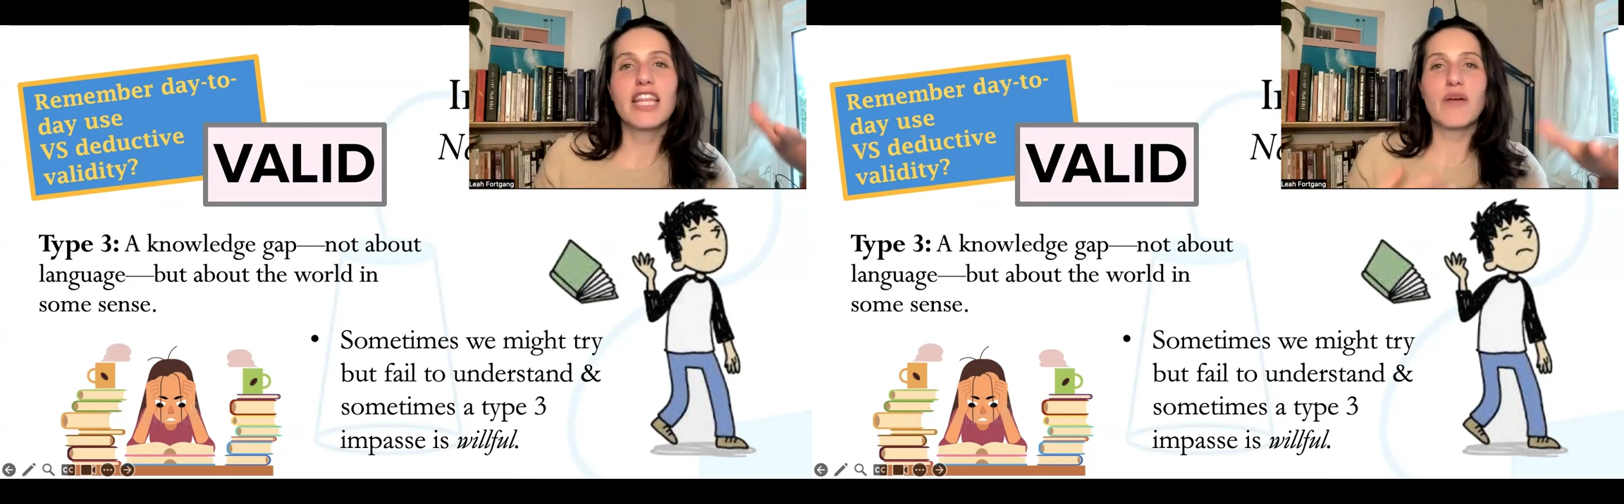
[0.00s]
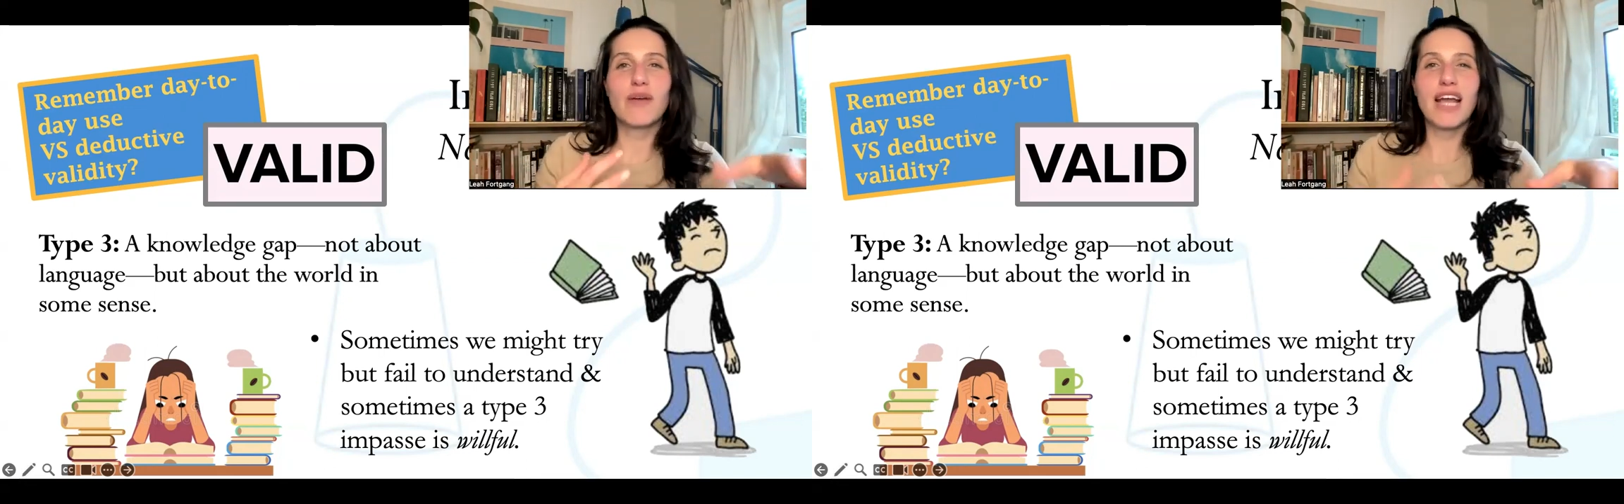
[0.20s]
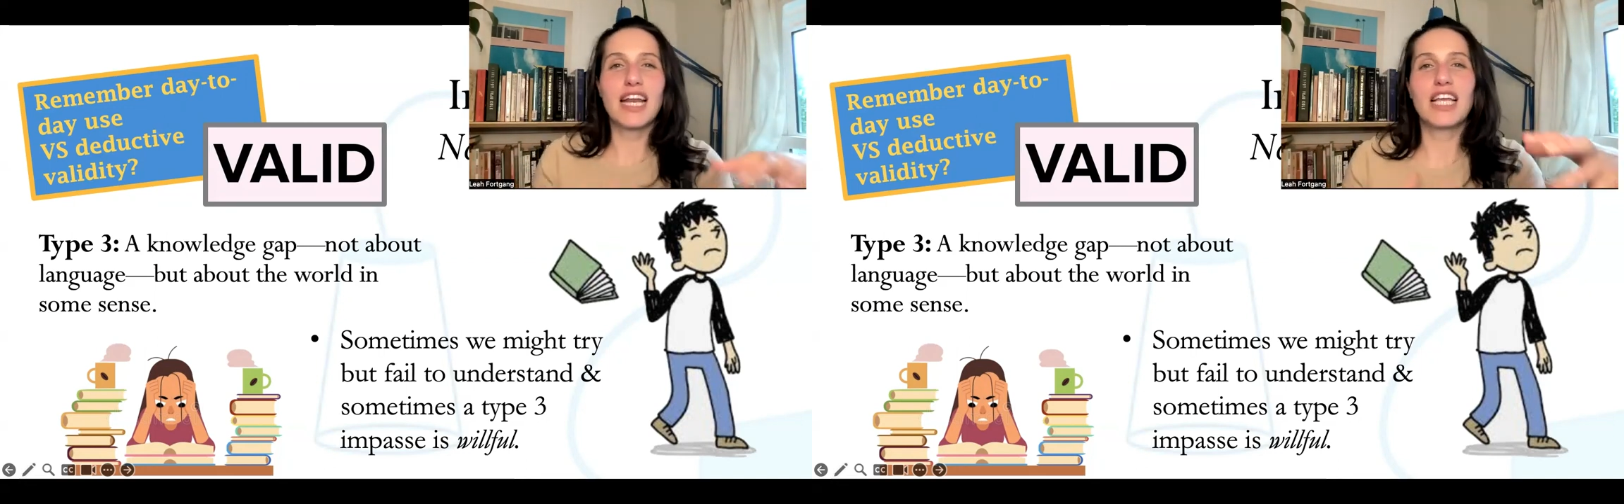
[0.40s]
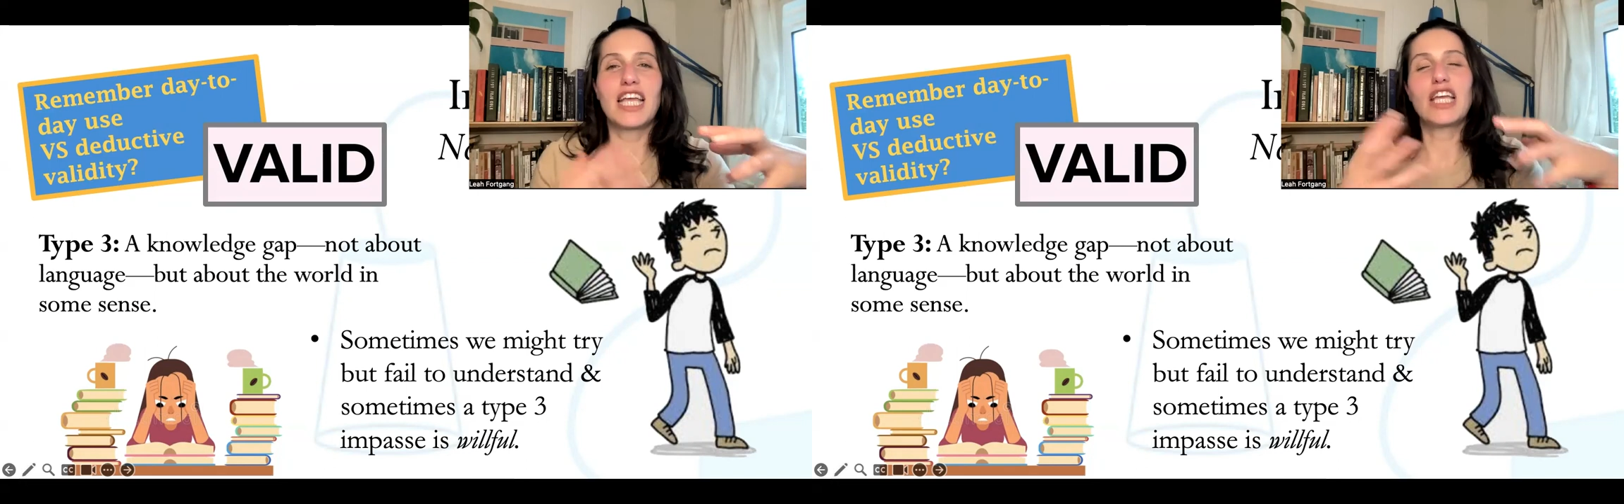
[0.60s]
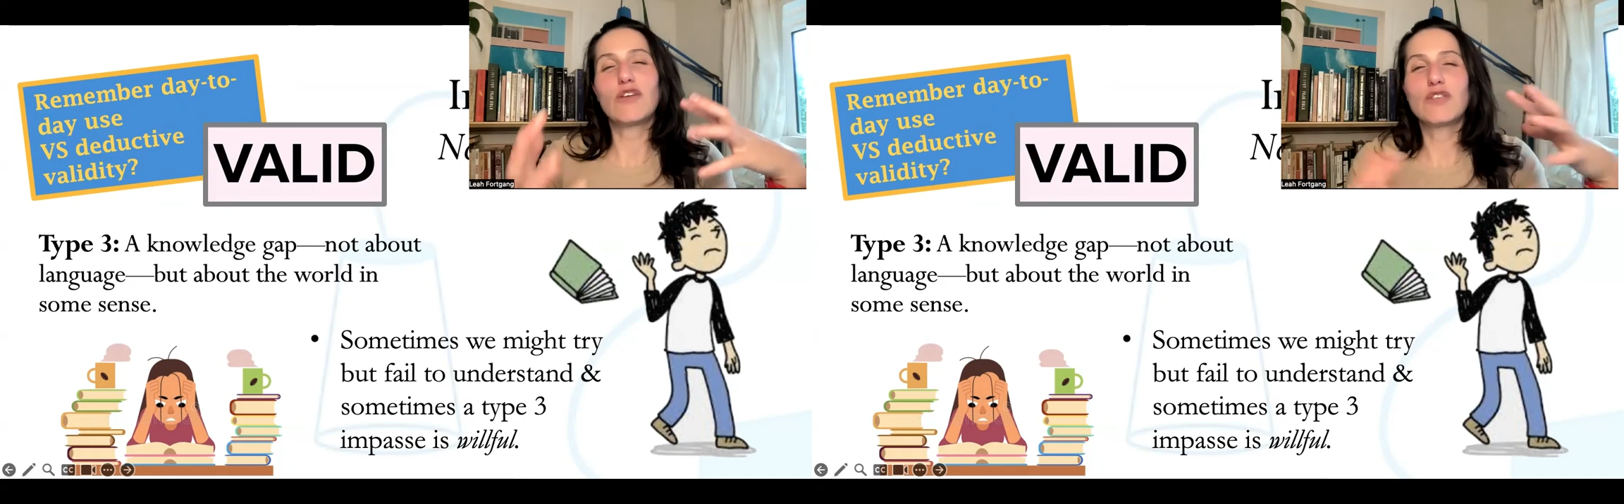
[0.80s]
like we kind of
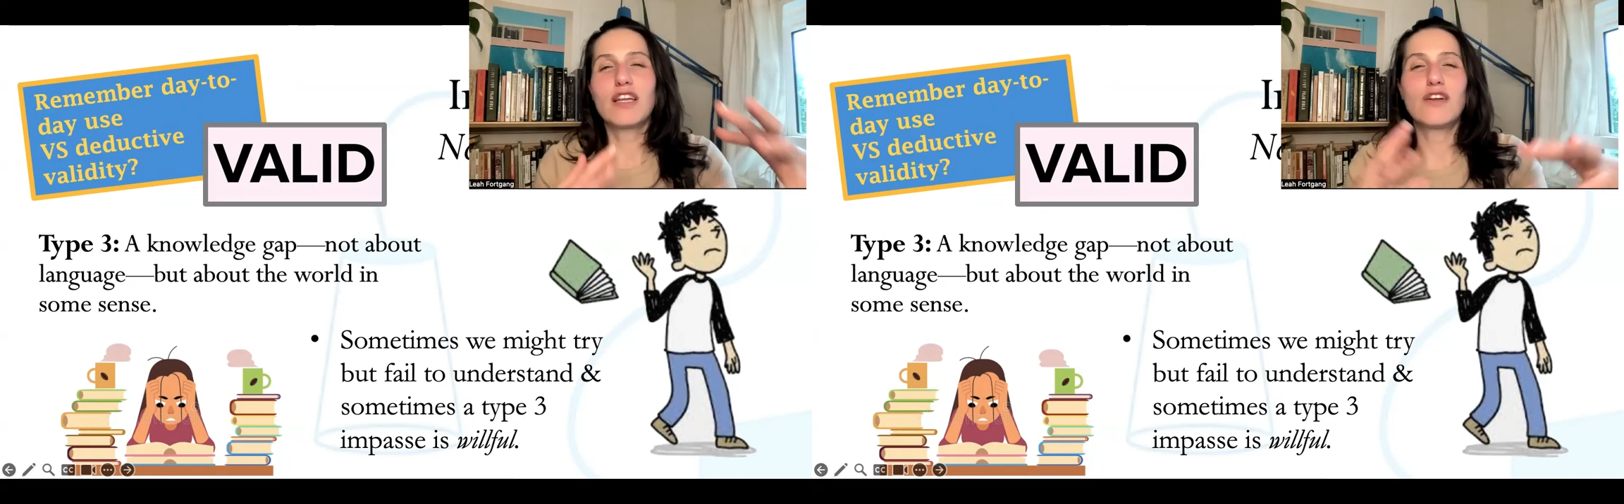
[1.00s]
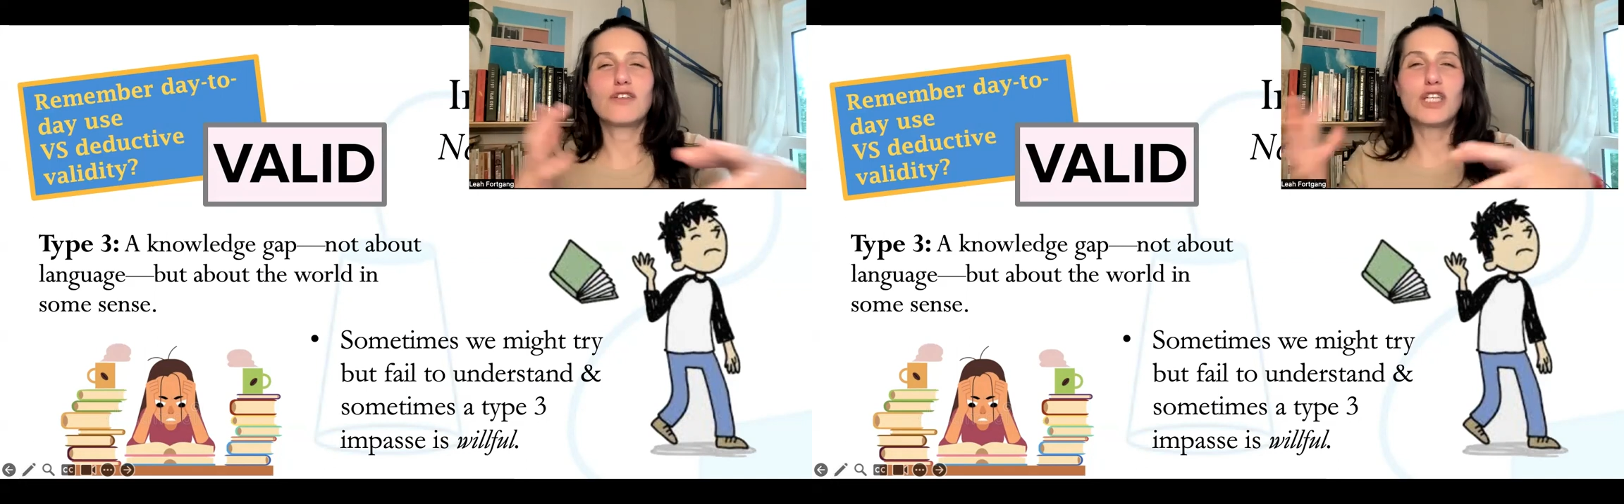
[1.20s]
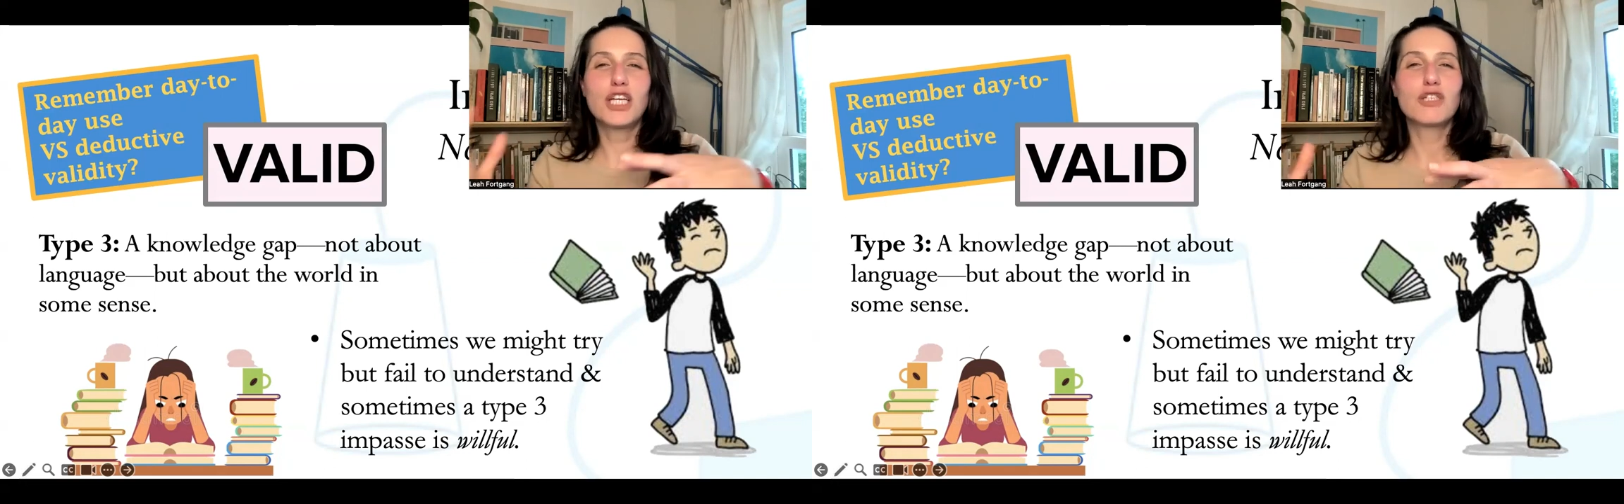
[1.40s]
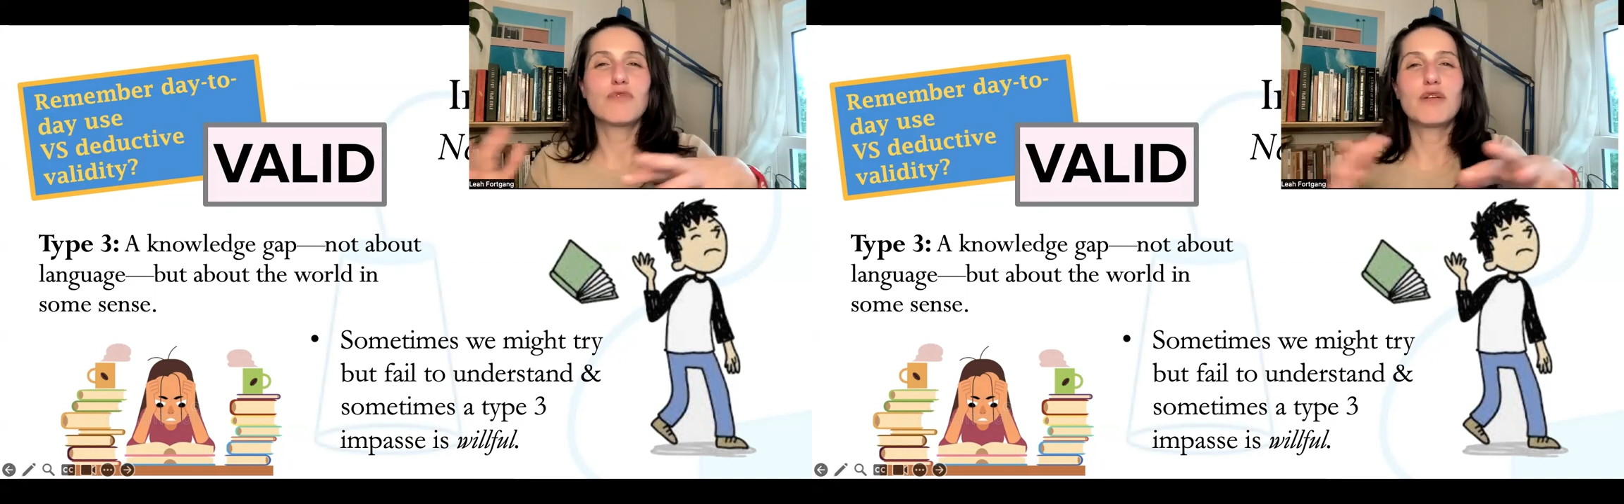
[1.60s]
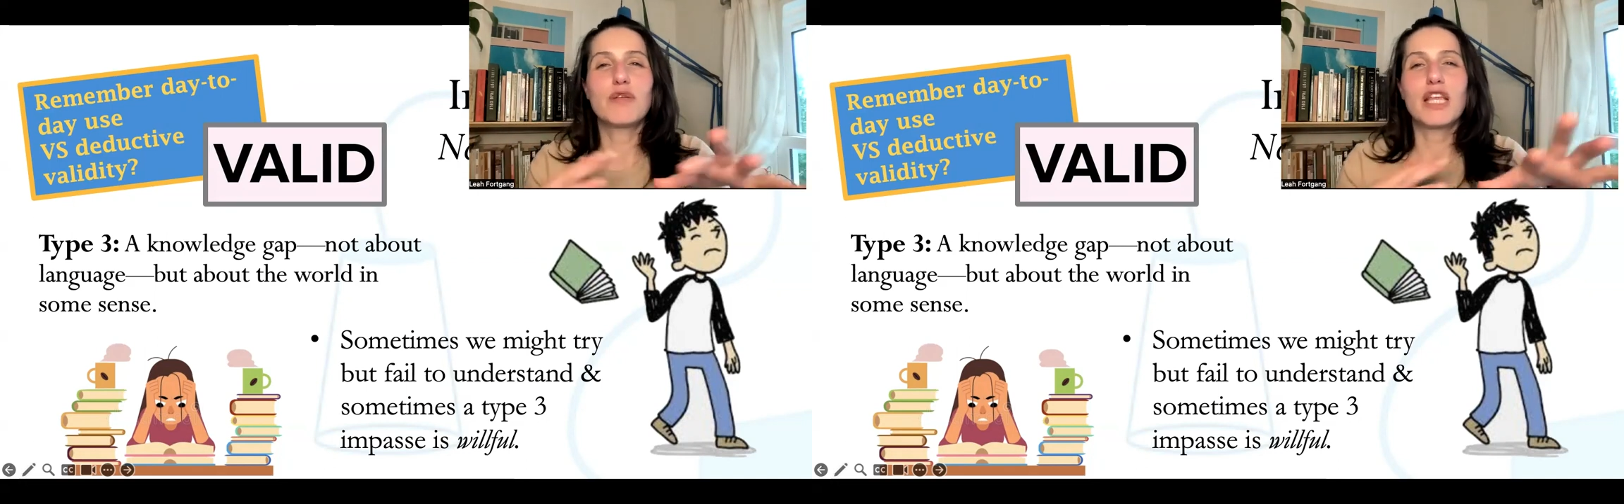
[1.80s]
like use it
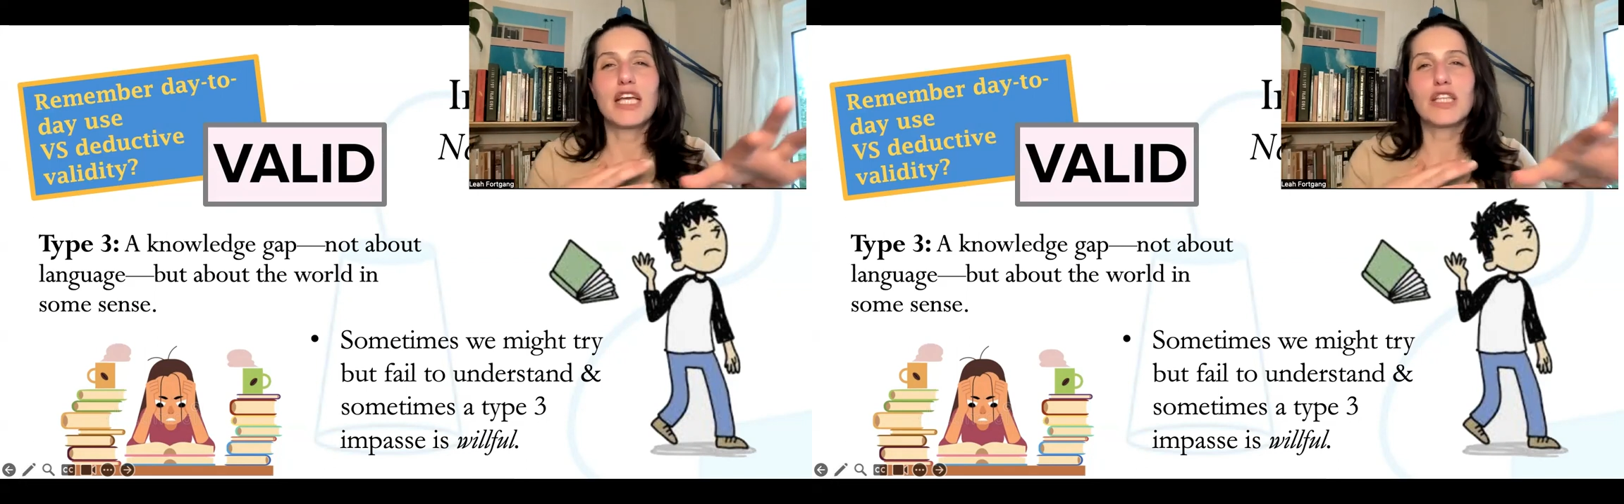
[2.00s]
interchangeably with like